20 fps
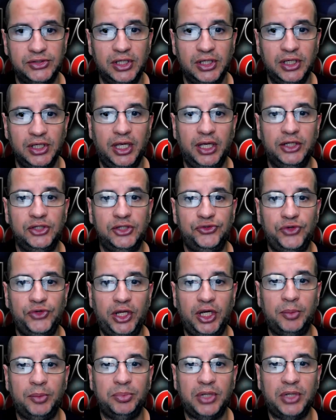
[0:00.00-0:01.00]
and a
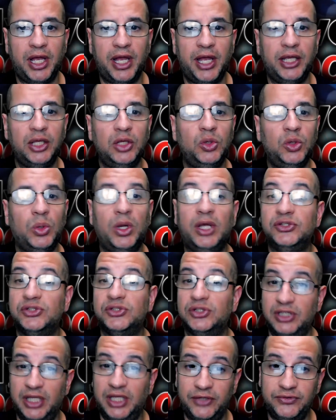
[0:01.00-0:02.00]
straight-up guy who has a
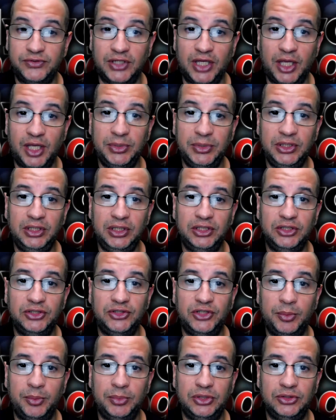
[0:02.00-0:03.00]
lifetime in the
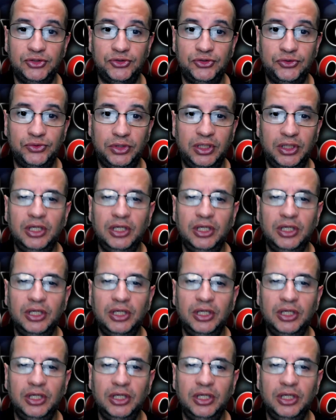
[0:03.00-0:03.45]
entertainment industry.